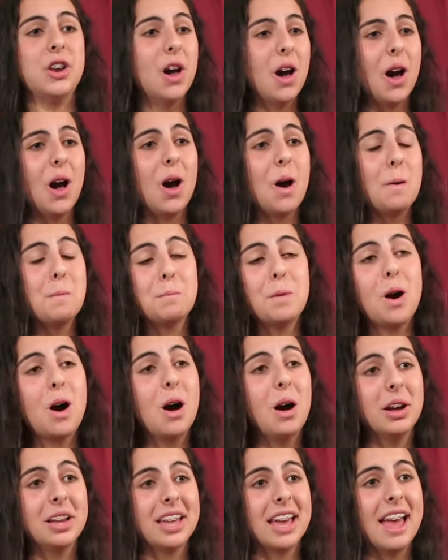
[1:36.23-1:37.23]
No
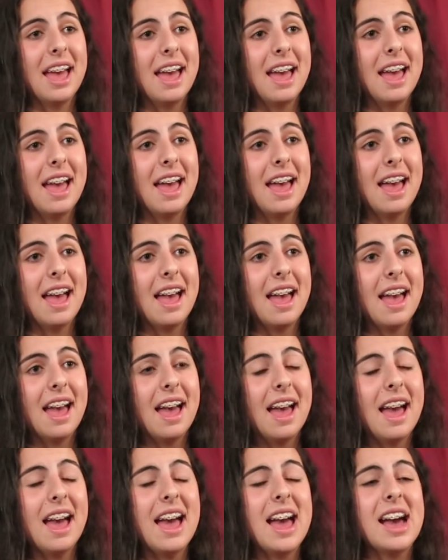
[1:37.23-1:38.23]
more
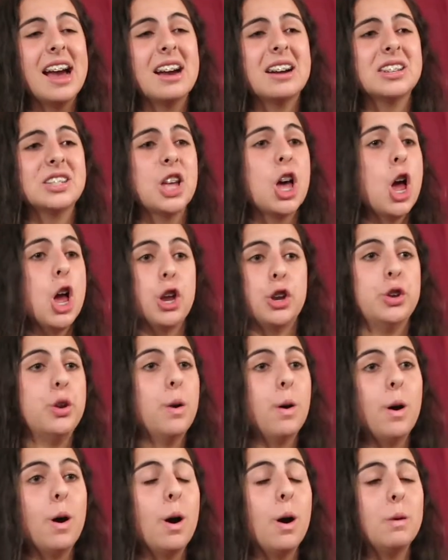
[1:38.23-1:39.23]
cares,
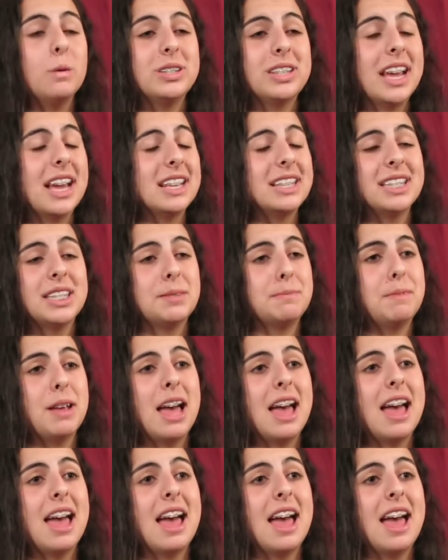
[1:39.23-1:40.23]
no
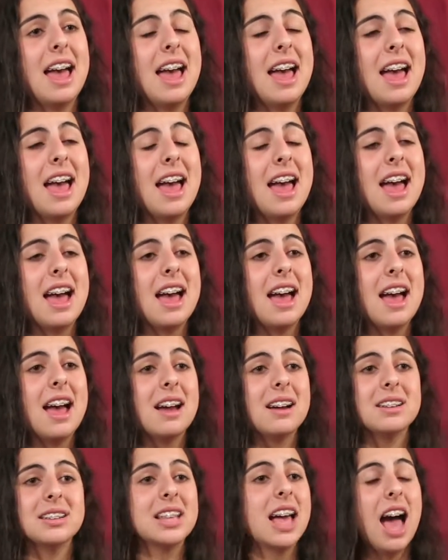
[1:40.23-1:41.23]

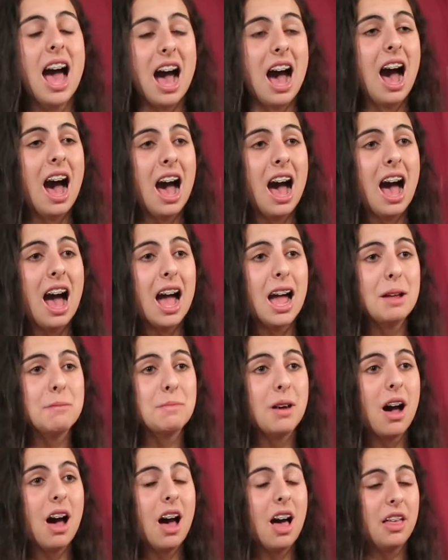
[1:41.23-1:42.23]
despairs.
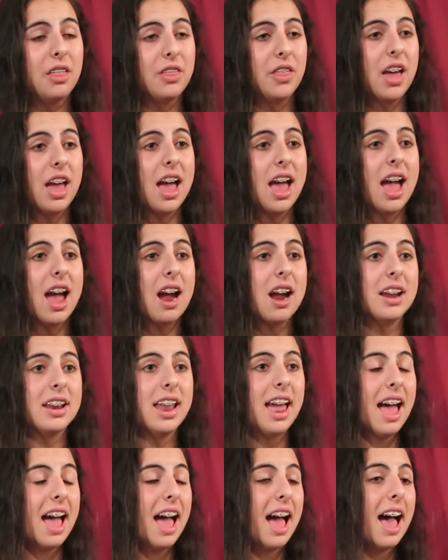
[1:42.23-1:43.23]
I'm all there
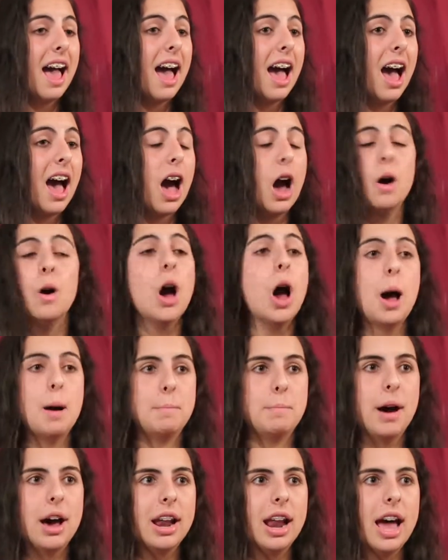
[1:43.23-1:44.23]
now,
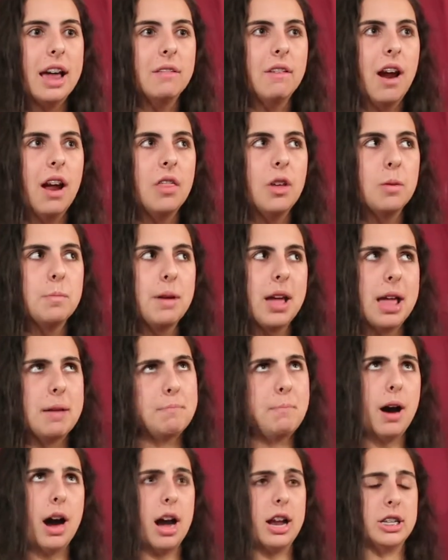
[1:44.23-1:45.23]
but I'd rather be
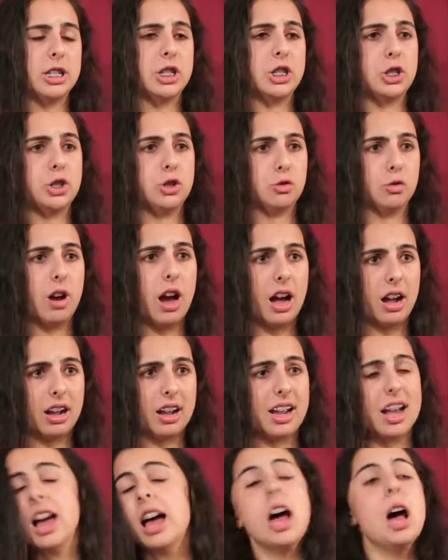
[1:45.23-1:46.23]
punch
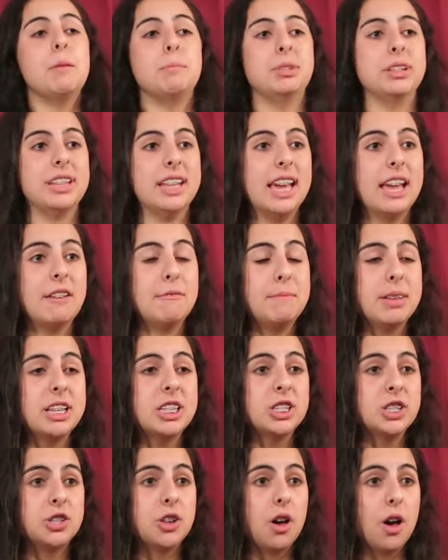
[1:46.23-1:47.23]
drunk. Believe me,
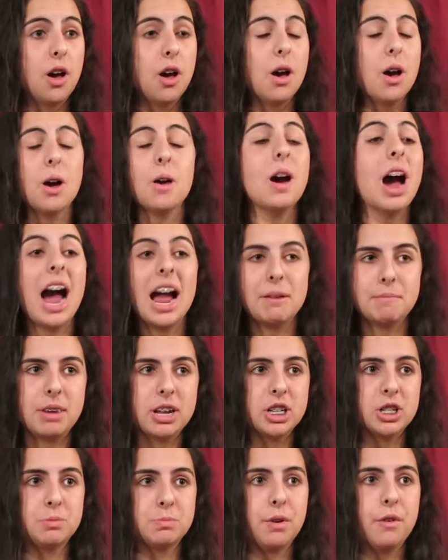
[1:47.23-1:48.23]
sir, I'd
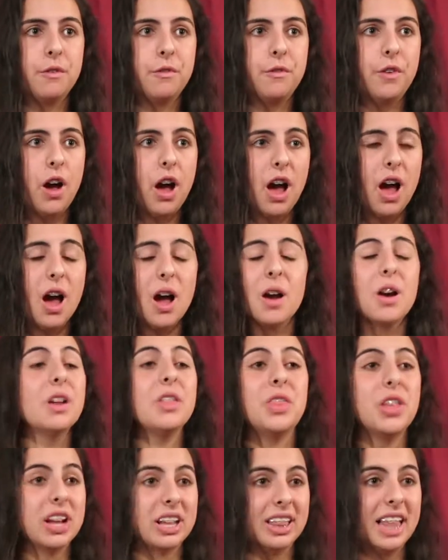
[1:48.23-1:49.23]
much prefer
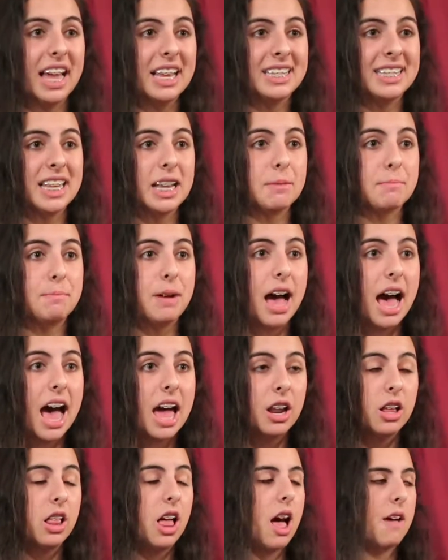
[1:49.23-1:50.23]
the classic
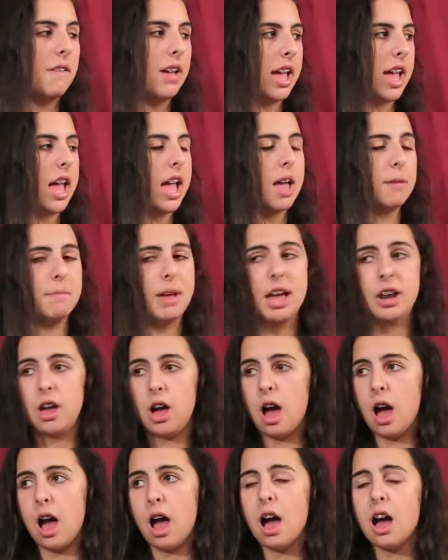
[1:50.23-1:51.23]
battle of a him and
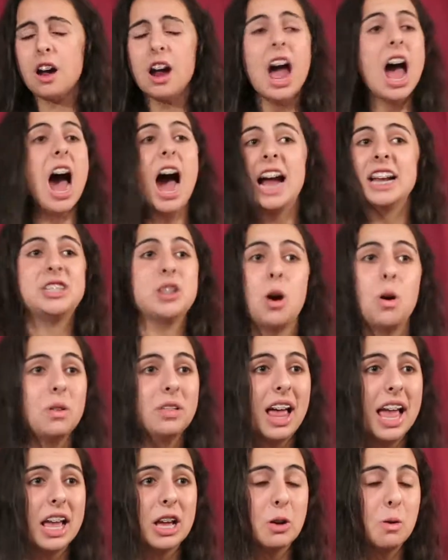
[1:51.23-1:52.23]
her. I don't
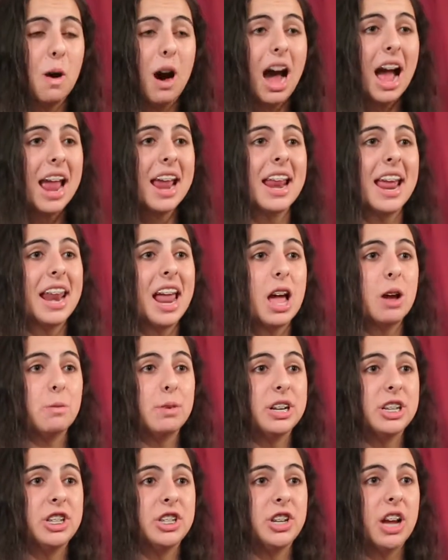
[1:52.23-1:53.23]
like quiet and I
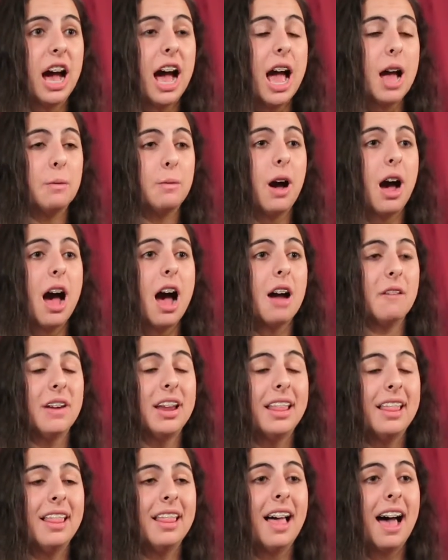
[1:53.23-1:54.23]
wish I were
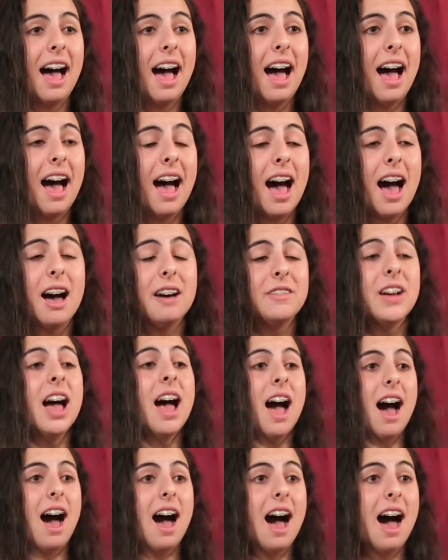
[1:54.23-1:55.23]
in
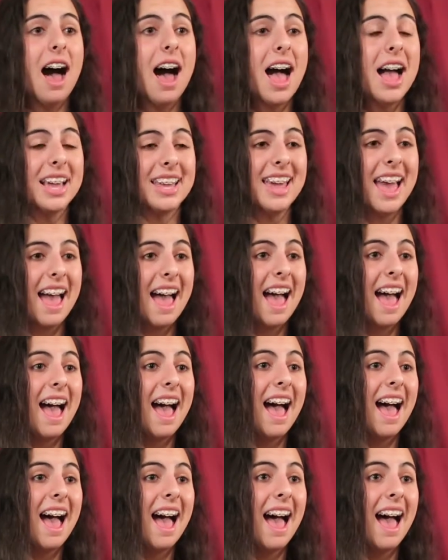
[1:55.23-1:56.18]
love again.